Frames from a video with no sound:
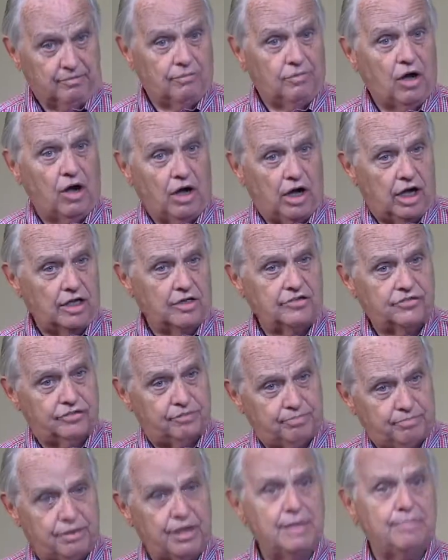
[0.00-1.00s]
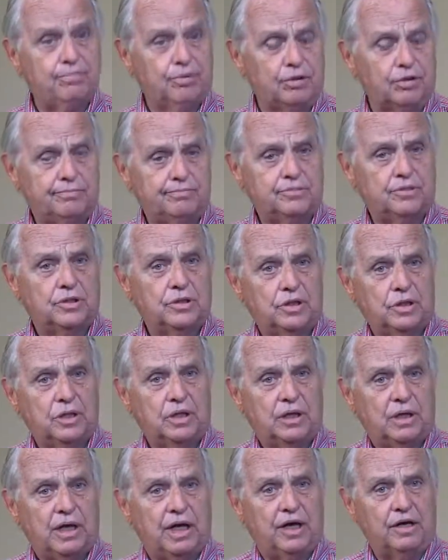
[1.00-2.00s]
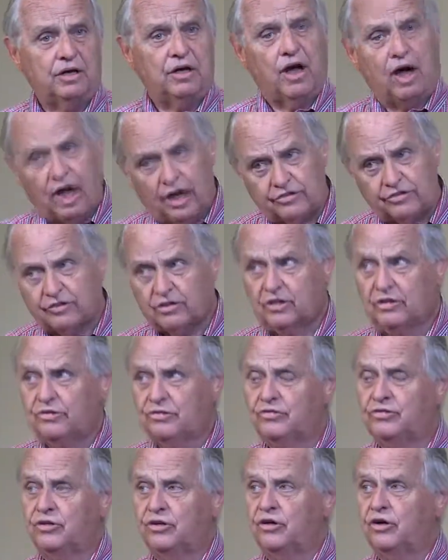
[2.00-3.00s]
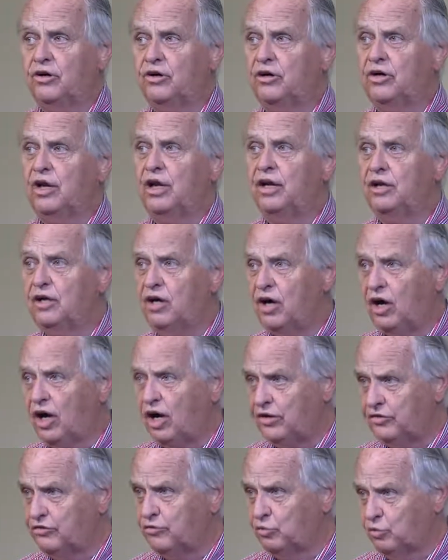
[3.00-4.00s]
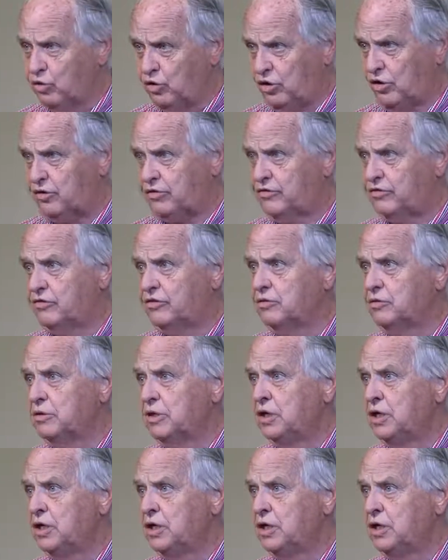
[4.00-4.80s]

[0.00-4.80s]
God's people and God's concern and God's works.